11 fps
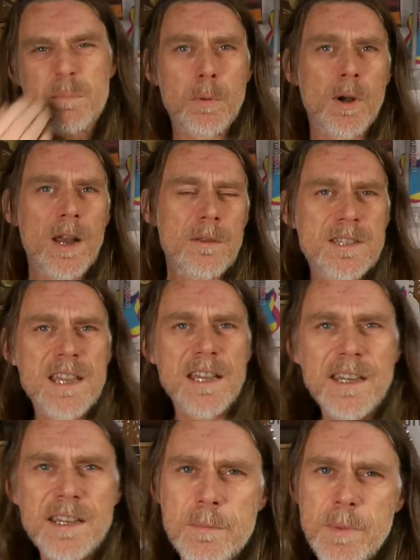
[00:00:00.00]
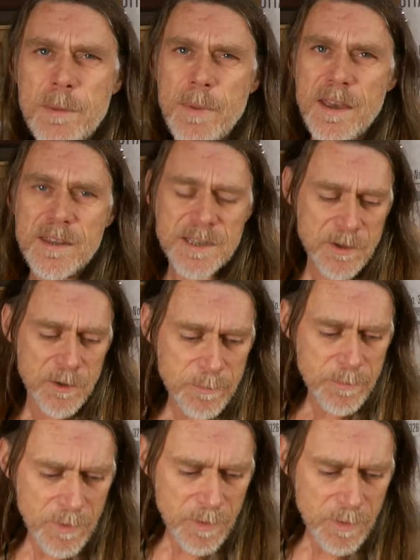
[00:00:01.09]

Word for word: pull out the techniques a bit better this time.